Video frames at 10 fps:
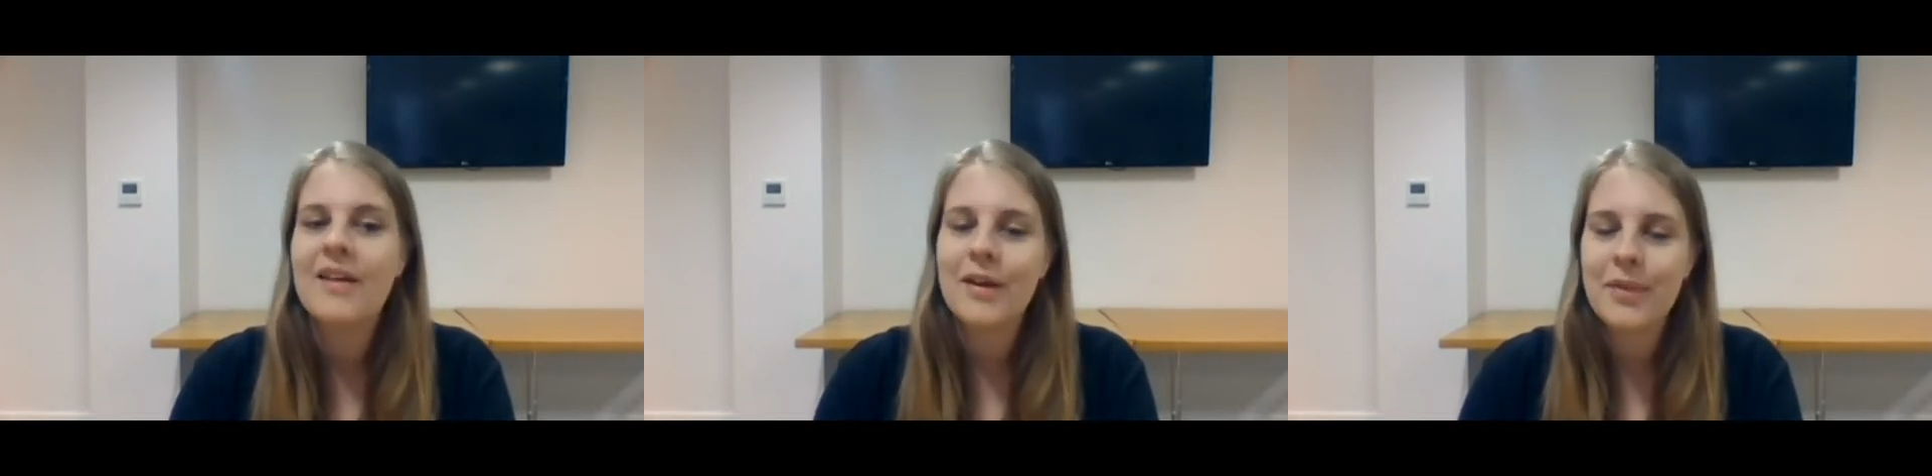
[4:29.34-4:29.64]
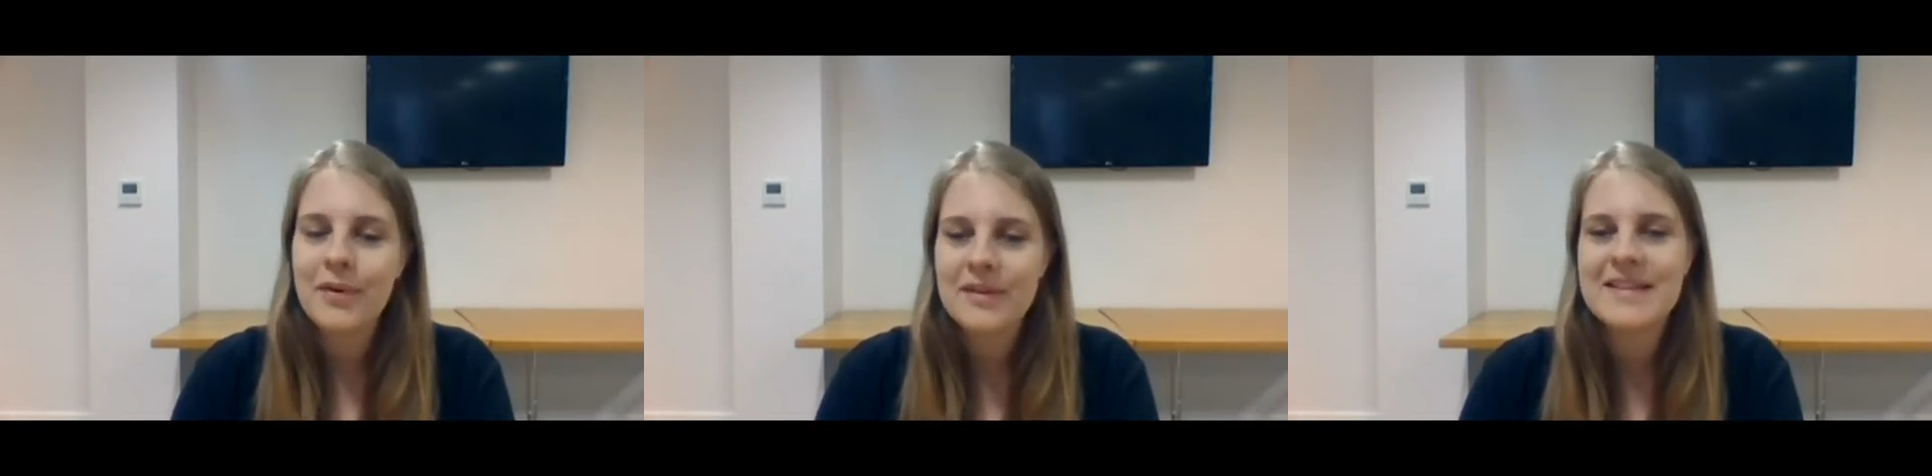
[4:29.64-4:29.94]
If I
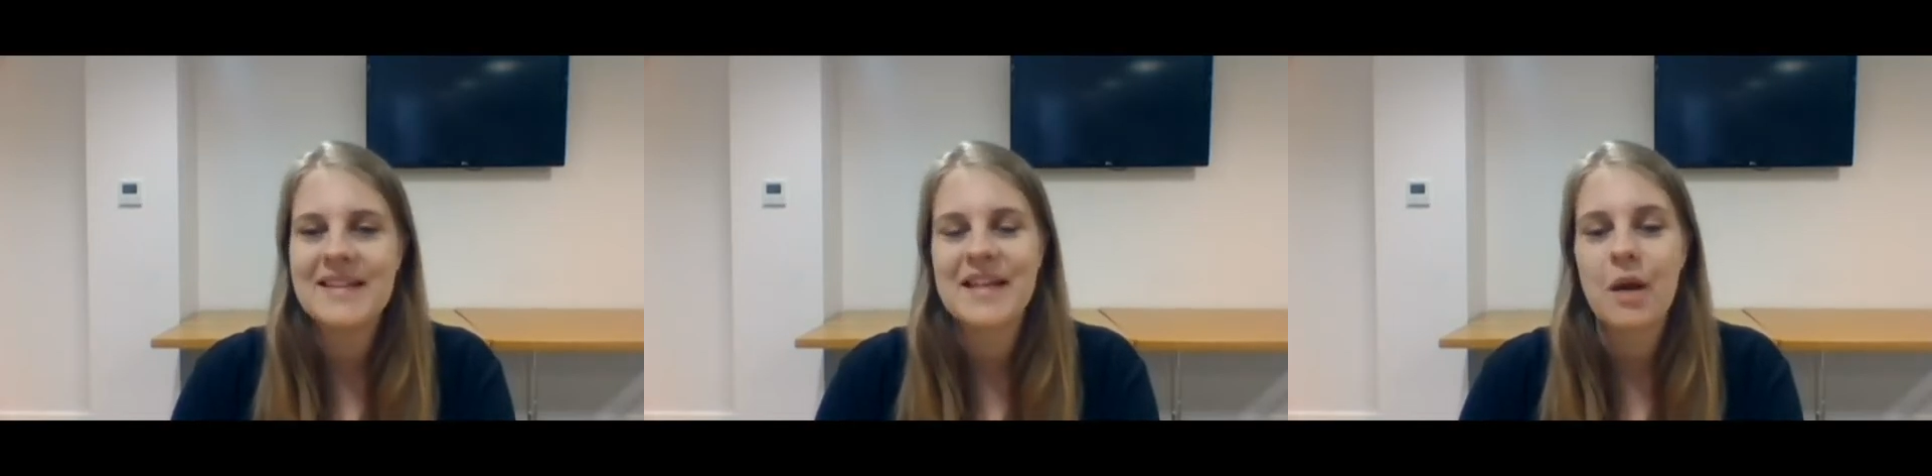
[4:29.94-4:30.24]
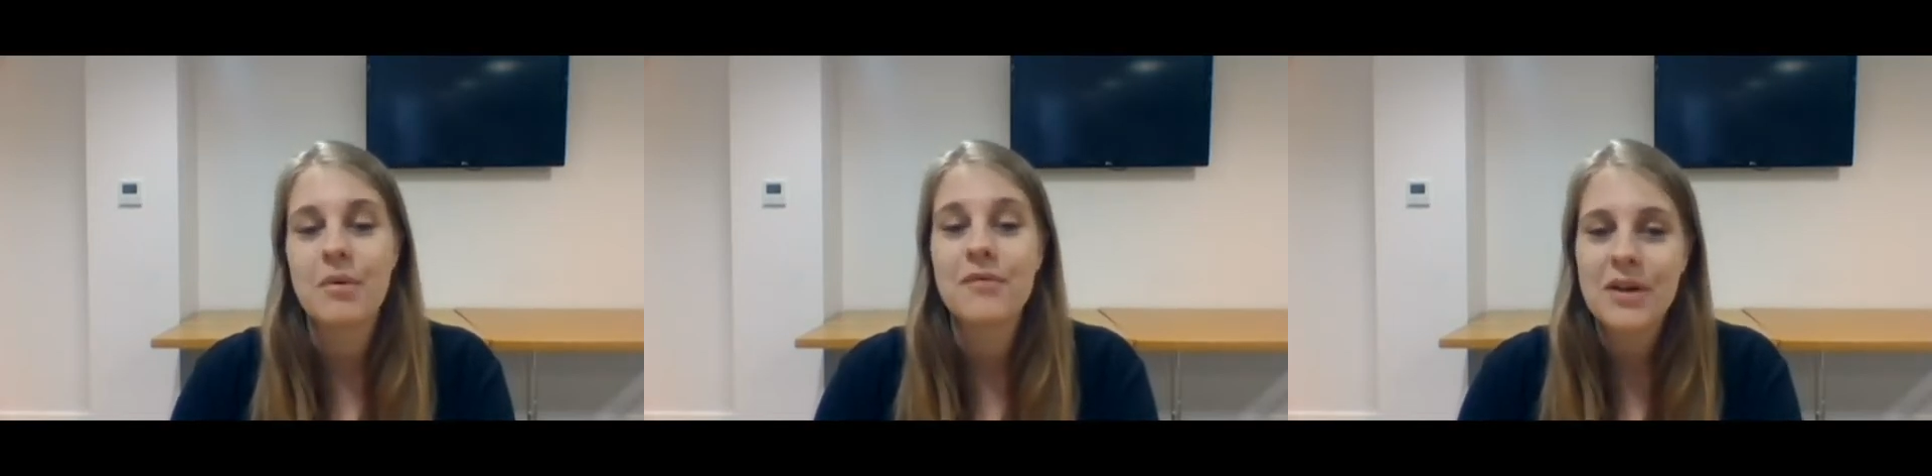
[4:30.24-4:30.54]
thought that setting
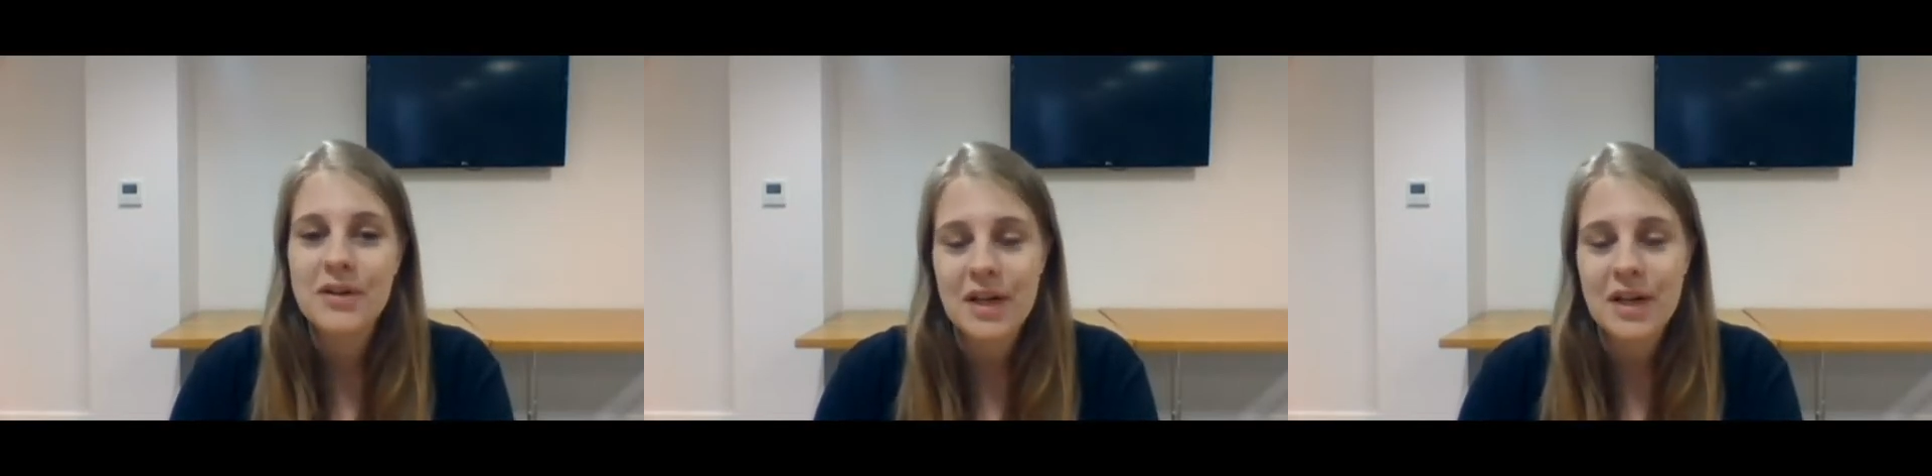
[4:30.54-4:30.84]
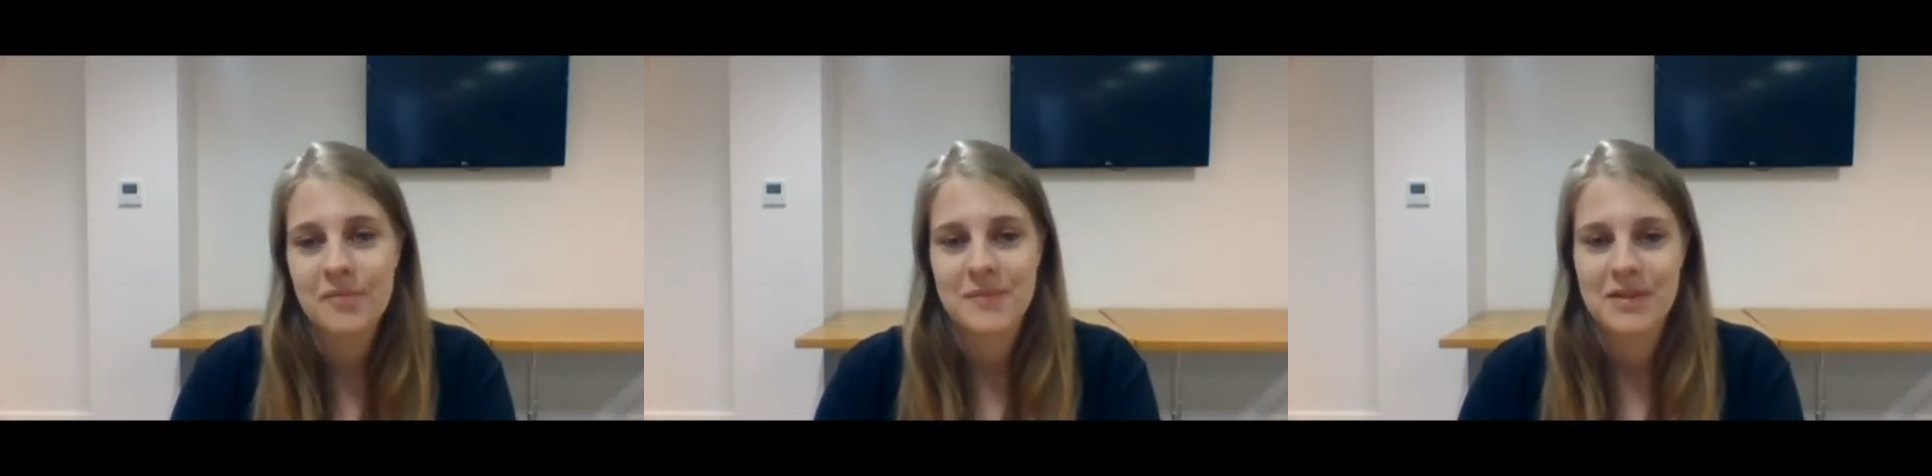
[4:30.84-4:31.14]
up a food
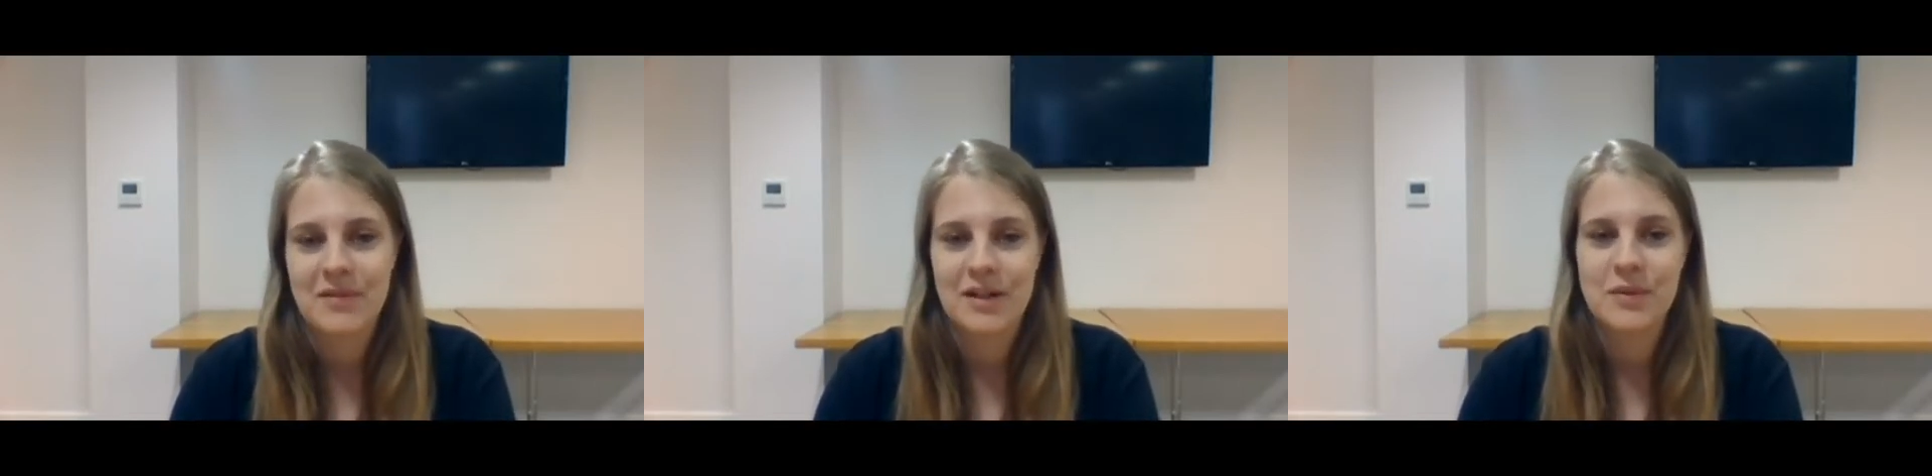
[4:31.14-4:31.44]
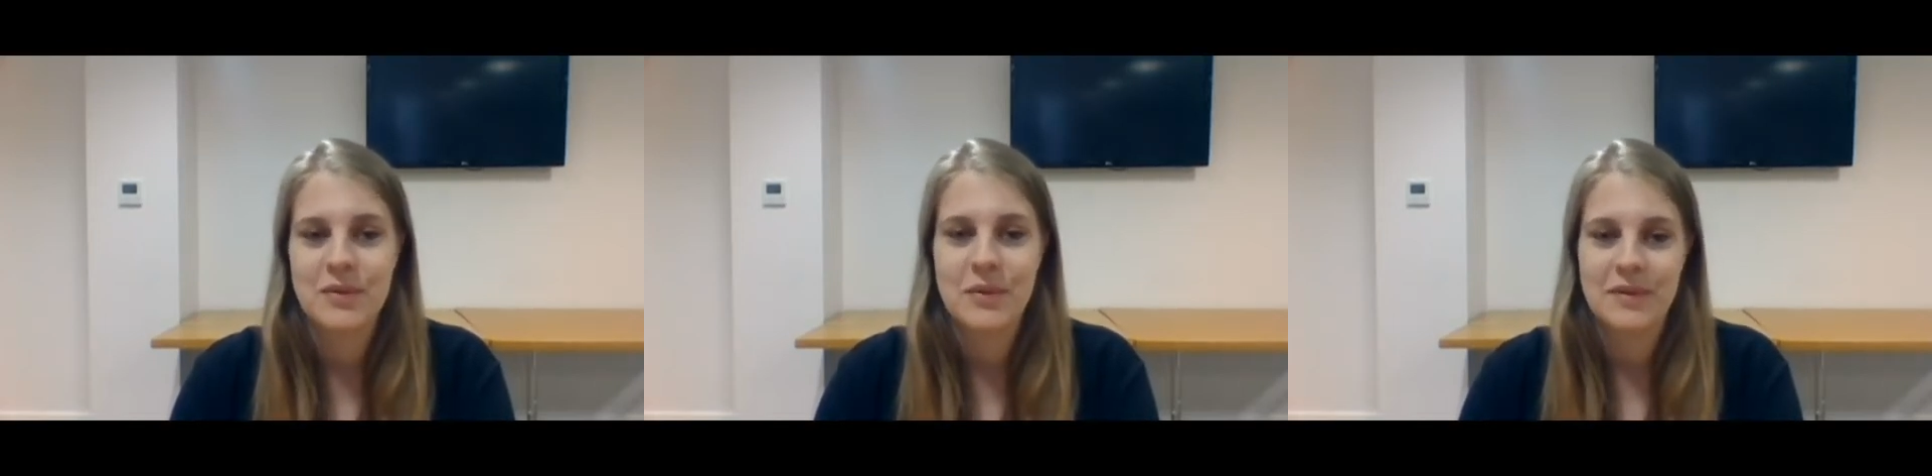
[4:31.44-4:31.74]
hub from scratch
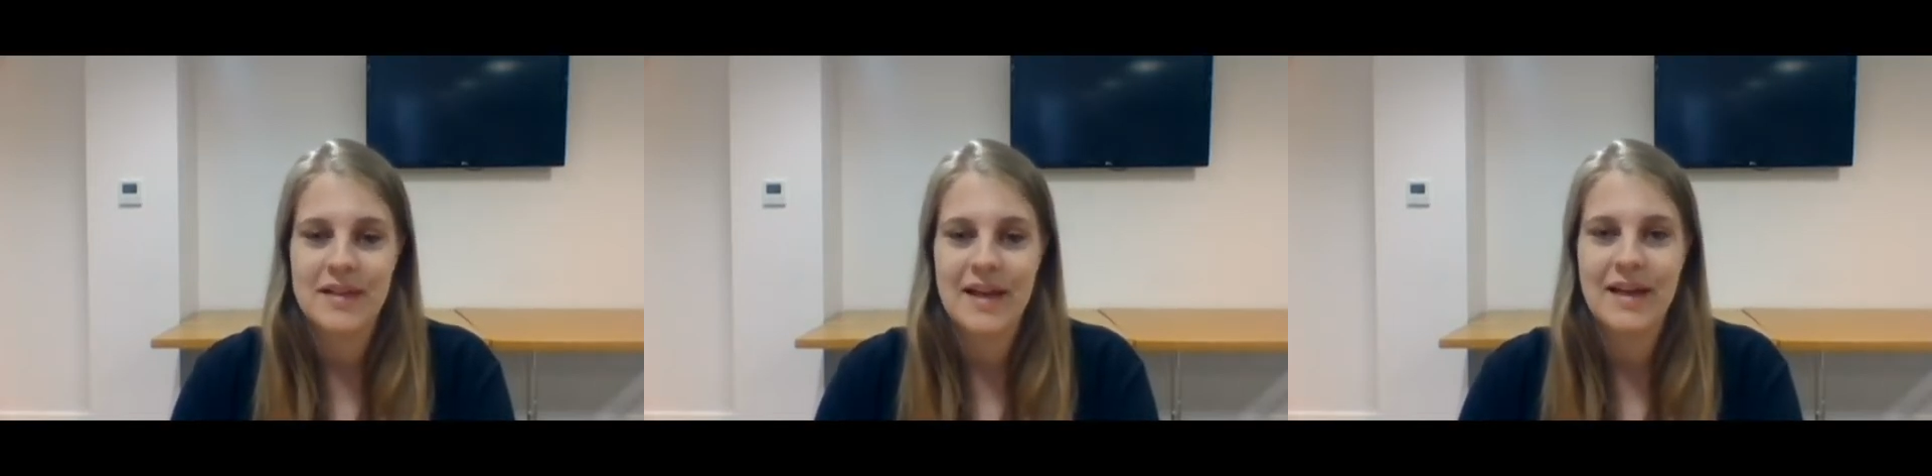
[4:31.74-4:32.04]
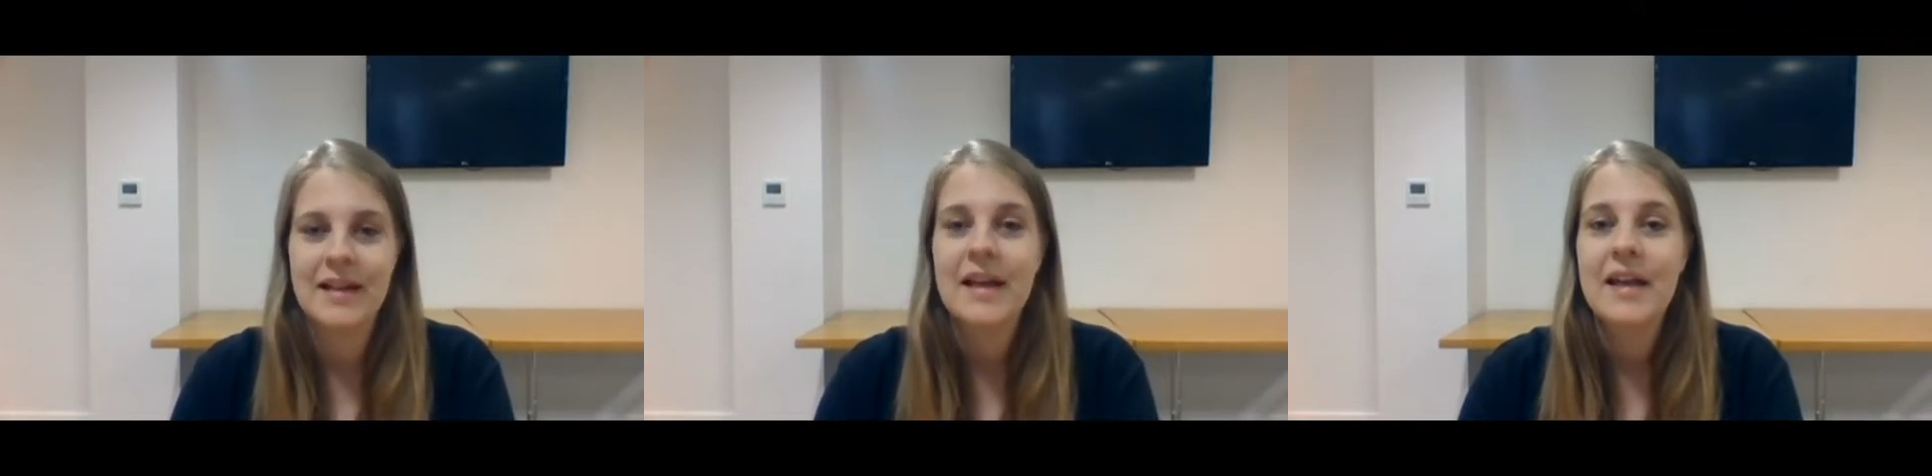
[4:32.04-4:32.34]
was
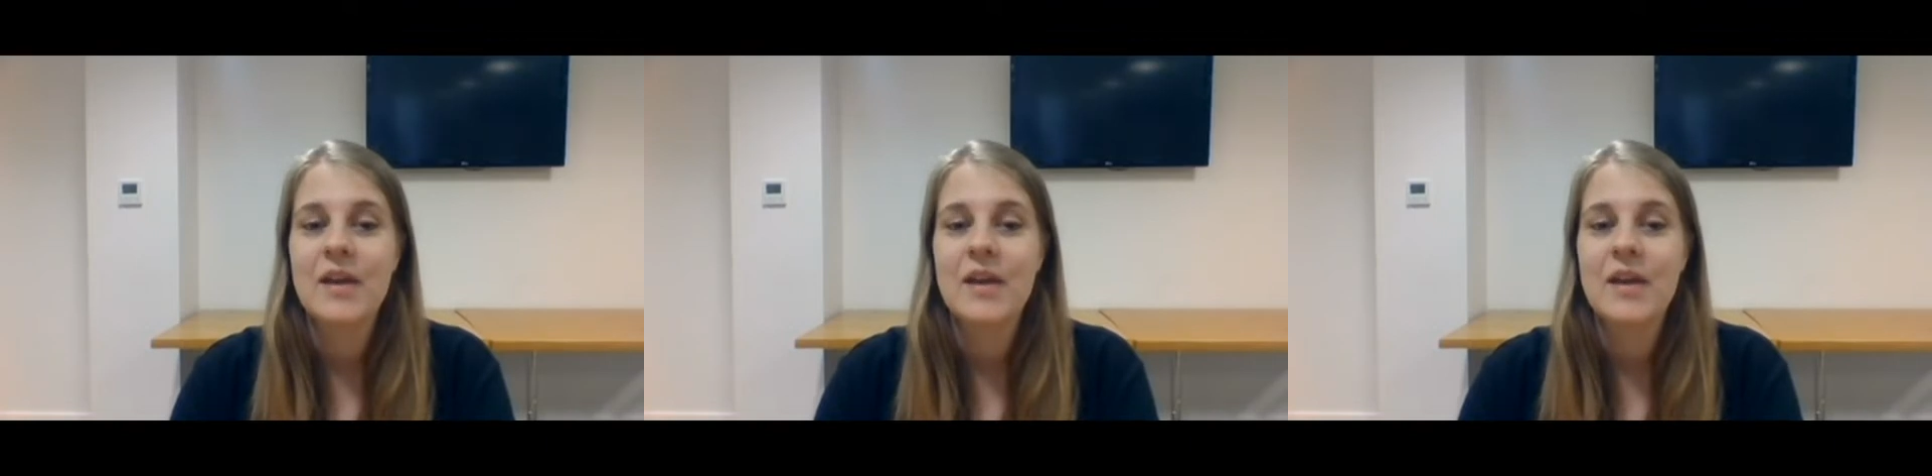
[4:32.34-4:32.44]
daunting,